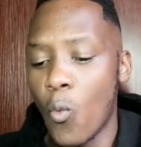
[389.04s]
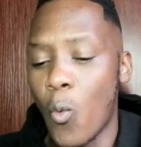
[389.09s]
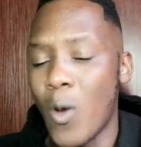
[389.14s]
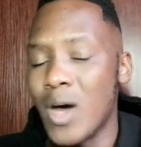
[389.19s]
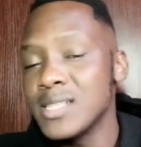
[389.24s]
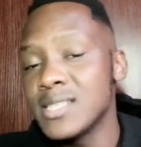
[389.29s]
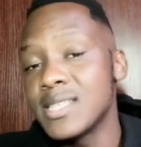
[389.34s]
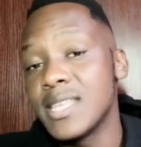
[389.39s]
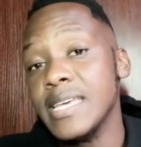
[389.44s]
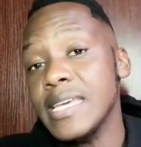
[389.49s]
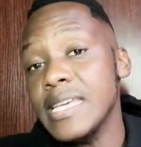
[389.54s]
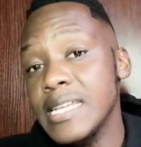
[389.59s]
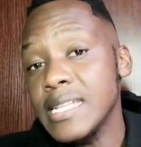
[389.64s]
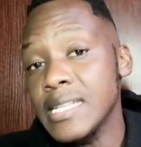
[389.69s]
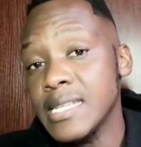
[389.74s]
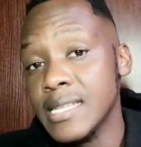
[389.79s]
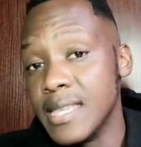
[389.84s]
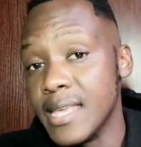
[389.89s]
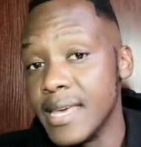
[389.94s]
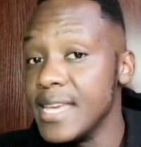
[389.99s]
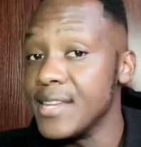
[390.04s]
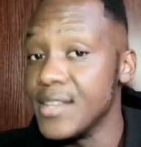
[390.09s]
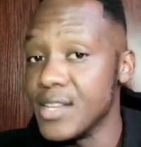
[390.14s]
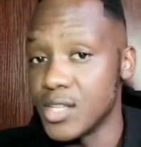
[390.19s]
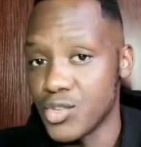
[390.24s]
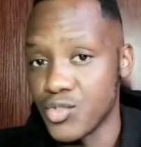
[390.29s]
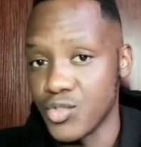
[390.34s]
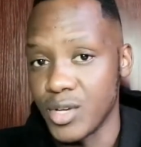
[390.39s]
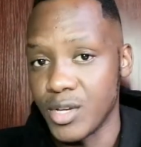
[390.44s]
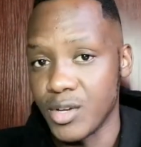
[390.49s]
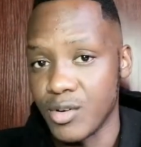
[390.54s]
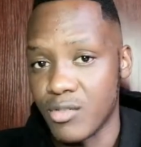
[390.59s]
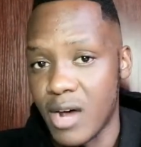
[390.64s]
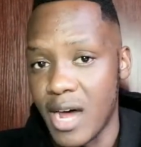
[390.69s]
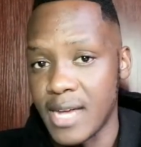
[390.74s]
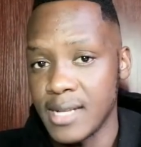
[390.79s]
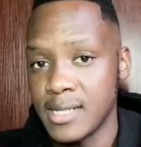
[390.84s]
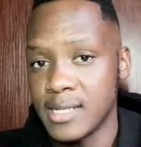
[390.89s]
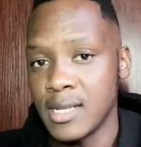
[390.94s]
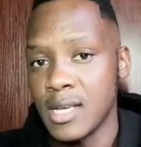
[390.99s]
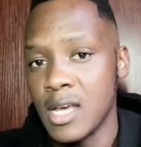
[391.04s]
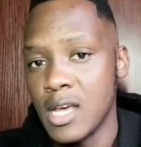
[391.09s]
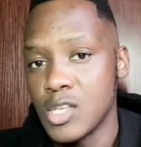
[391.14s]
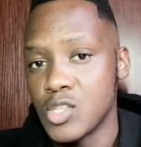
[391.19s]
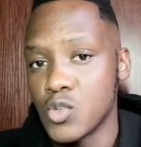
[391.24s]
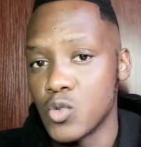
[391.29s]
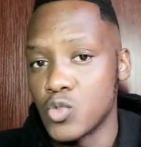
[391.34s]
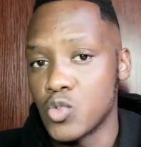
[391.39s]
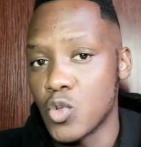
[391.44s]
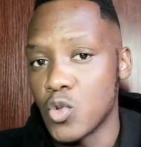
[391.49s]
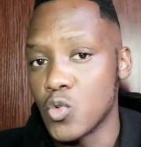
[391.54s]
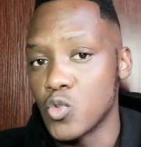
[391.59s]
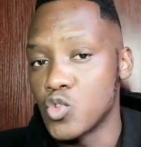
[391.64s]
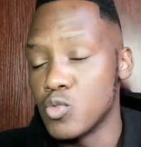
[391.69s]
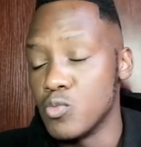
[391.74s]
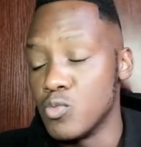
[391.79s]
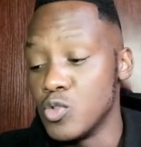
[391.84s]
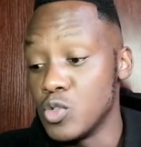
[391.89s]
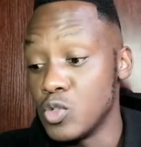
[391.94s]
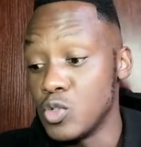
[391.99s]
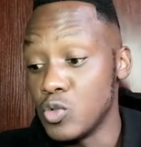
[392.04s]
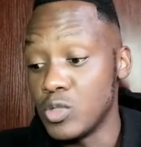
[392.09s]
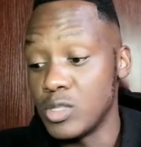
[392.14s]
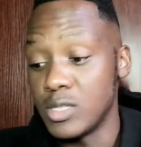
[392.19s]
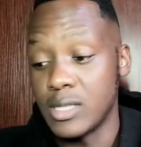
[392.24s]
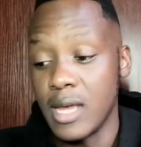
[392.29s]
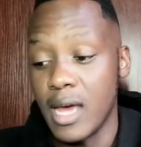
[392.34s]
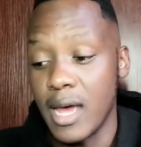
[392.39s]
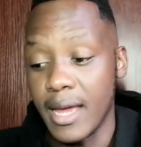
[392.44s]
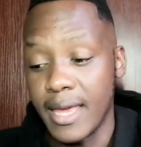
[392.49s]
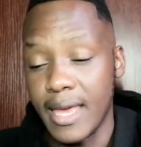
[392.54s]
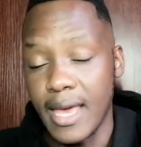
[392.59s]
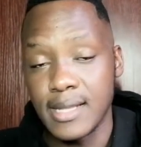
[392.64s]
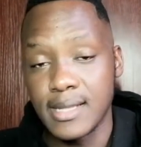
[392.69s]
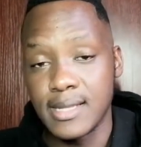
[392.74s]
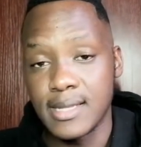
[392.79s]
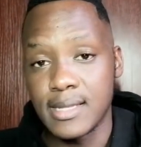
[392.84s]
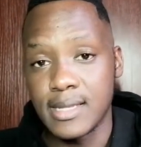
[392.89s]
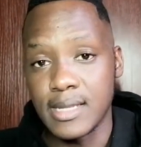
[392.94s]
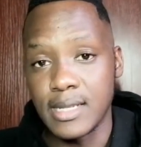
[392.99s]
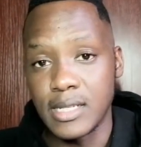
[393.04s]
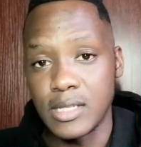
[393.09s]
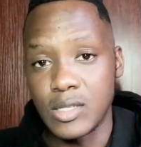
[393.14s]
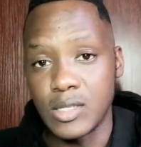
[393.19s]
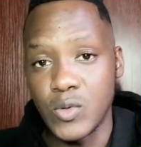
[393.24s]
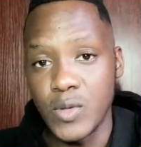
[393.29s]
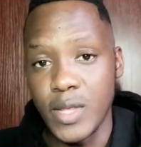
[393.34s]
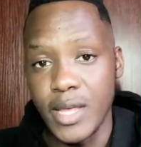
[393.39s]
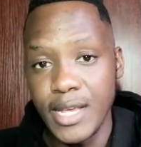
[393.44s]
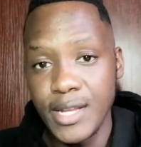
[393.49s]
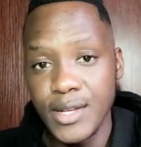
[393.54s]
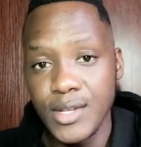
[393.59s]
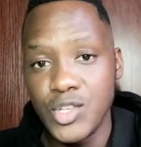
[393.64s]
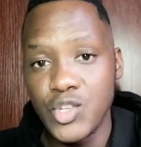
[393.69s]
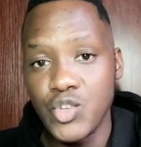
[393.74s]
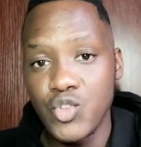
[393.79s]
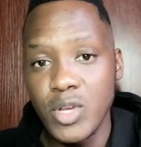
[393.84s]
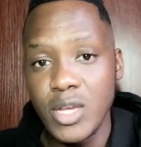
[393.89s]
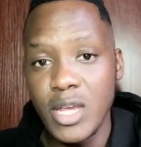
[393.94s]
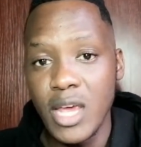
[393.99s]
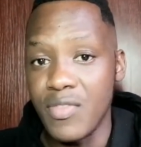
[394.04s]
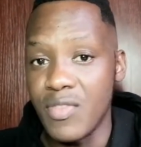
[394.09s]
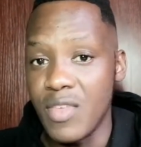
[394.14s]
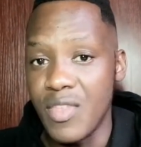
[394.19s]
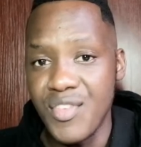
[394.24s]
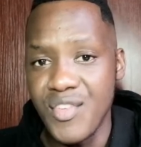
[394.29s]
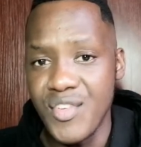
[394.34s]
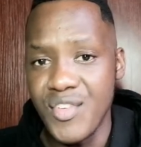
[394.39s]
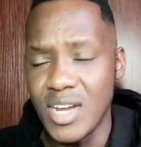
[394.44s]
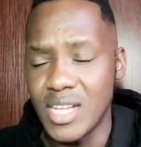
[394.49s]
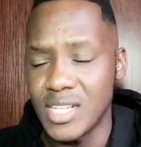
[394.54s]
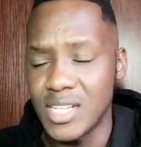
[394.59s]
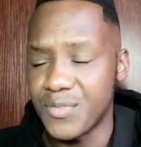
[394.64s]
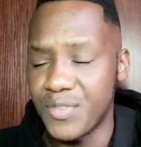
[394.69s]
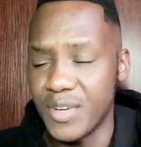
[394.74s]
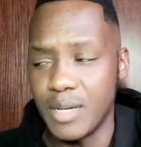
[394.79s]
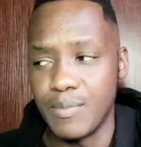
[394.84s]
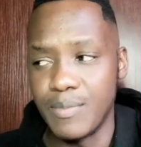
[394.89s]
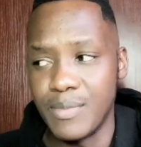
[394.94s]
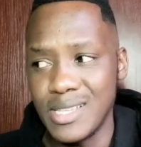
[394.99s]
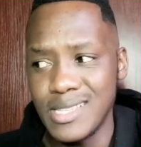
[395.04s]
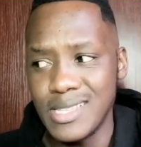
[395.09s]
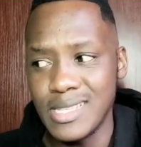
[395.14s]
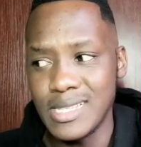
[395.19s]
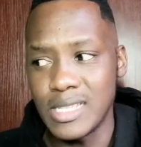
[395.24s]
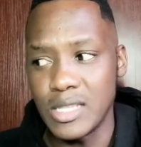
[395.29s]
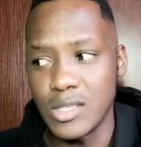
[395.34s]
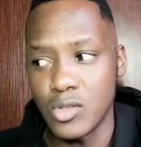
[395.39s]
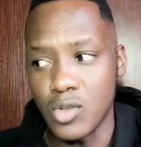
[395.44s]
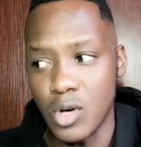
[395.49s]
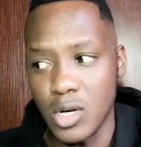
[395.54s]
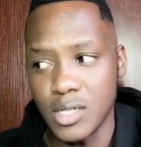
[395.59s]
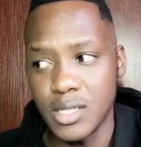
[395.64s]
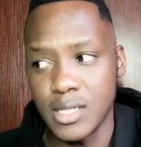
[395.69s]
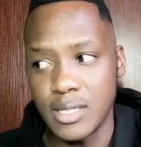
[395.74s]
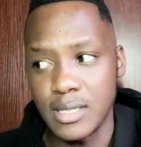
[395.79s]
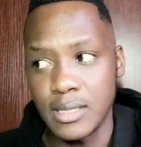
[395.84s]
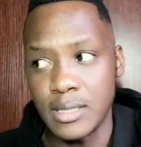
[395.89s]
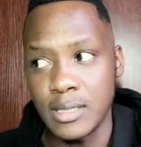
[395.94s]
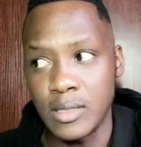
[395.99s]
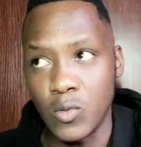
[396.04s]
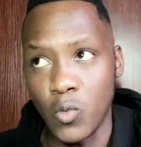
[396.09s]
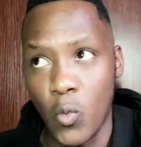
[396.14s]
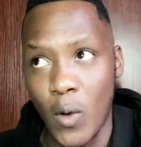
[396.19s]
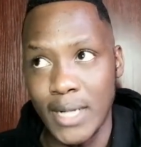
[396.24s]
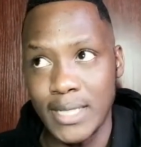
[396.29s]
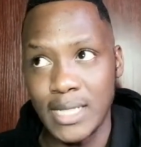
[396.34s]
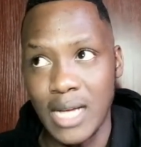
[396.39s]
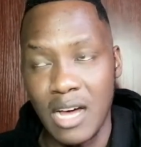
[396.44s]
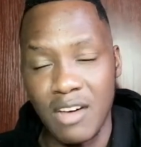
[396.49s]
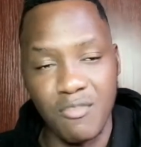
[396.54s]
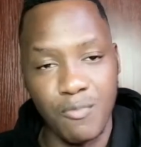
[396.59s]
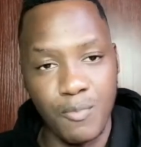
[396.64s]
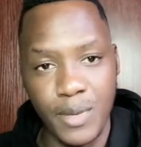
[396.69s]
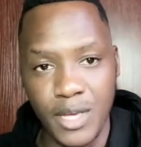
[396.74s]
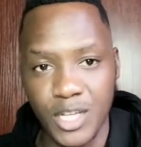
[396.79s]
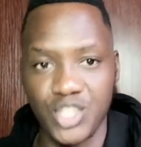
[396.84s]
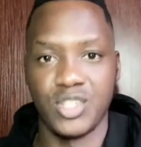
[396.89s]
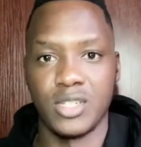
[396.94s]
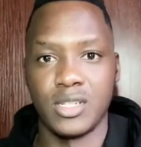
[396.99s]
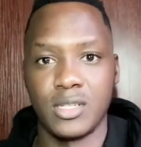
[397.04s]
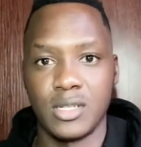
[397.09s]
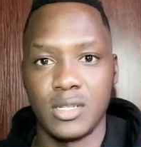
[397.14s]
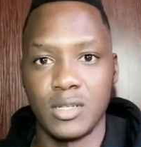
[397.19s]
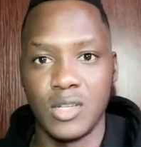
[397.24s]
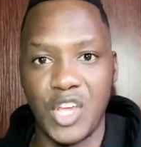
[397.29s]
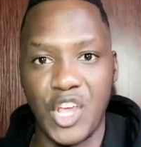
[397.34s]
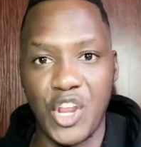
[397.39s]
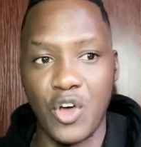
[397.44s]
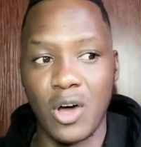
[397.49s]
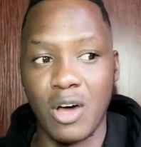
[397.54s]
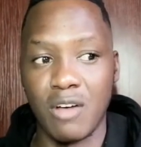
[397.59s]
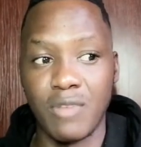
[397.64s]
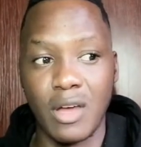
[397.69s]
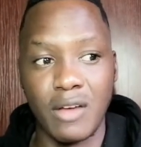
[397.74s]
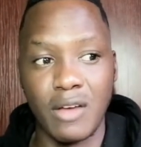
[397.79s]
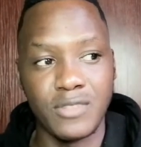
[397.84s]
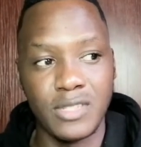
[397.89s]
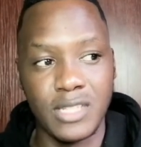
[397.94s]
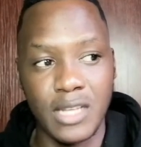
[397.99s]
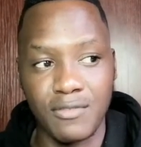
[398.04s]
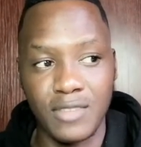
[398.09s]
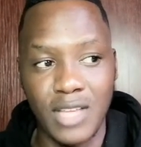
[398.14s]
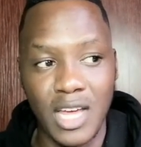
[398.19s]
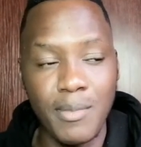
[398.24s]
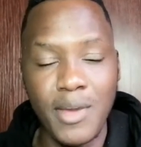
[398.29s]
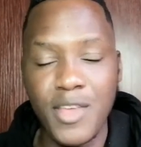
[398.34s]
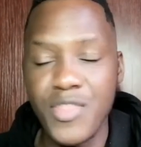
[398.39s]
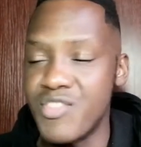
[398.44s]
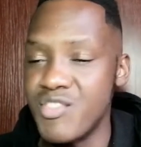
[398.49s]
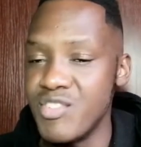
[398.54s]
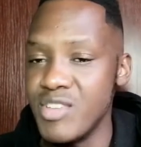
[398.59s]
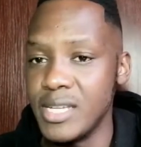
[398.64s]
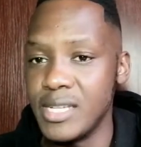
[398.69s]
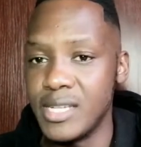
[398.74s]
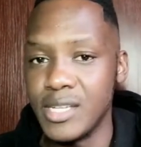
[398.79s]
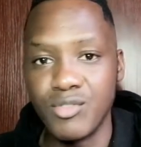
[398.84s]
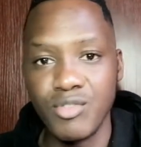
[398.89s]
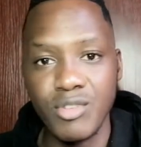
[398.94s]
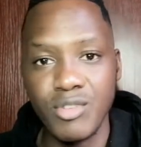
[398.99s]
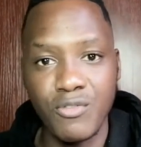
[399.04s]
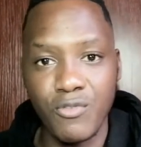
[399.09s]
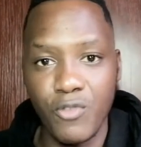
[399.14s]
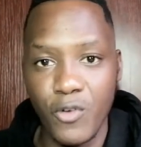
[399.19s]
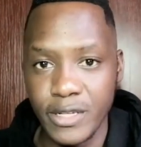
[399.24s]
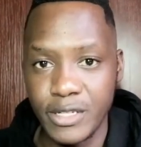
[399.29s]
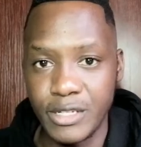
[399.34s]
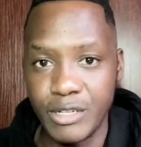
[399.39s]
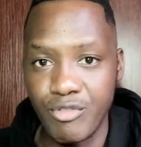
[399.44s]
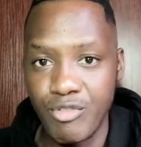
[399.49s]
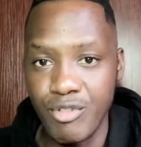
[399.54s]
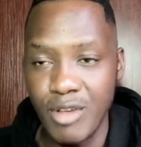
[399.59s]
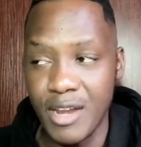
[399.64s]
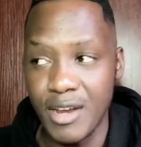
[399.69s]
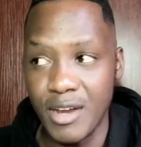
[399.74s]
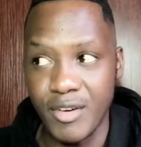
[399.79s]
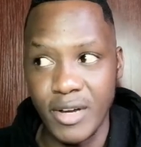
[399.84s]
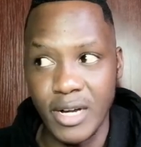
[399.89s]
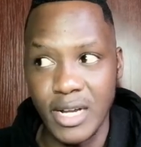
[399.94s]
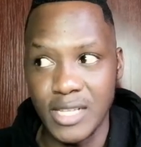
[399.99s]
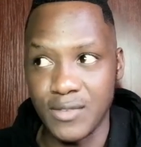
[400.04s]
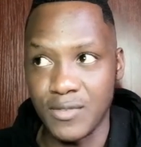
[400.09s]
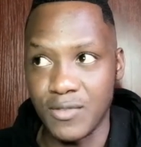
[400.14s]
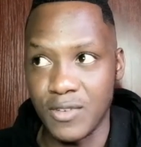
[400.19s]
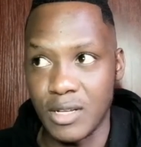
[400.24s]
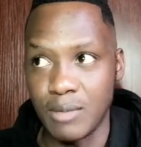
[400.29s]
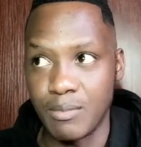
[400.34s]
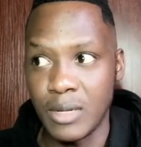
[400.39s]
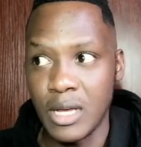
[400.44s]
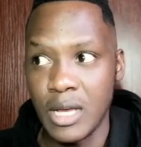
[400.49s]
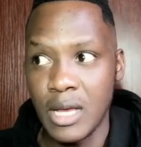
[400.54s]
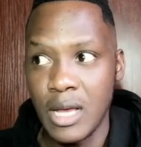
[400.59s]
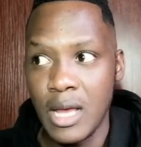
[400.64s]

once they're in the industry, right? So Cholumuntu gets into the industry and then they realize, flip, this is not what I've pictured. I've done my 3-year degree, 4-year degree, and I realized, flip,